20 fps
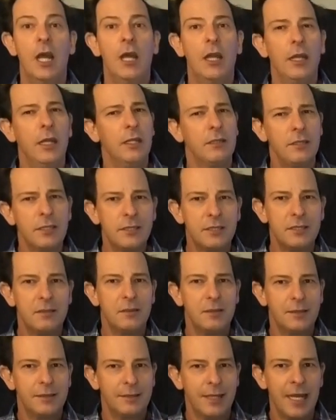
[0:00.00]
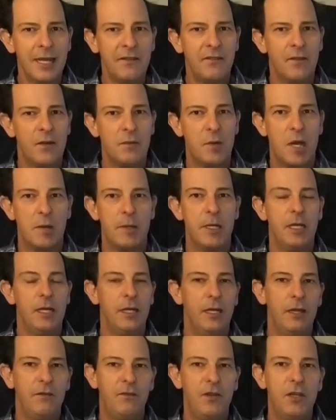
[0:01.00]
Now, just take for a moment,
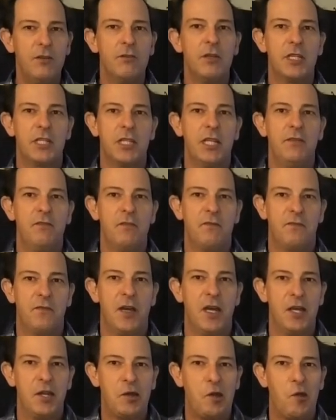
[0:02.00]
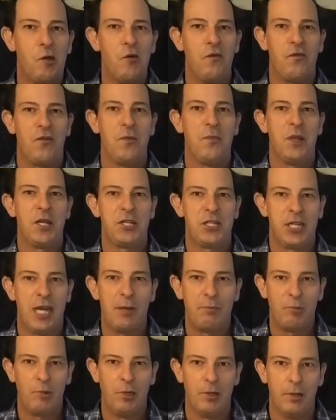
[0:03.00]
if you receive a phone call from the
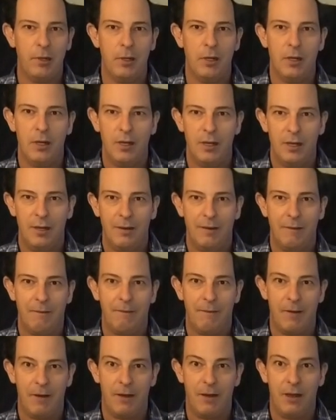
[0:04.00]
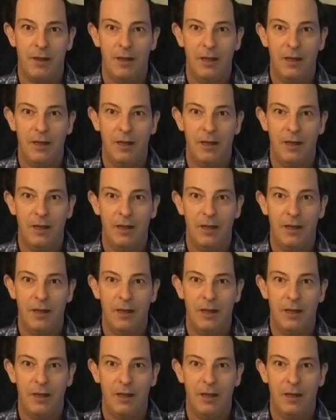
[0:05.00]
chaplain, right?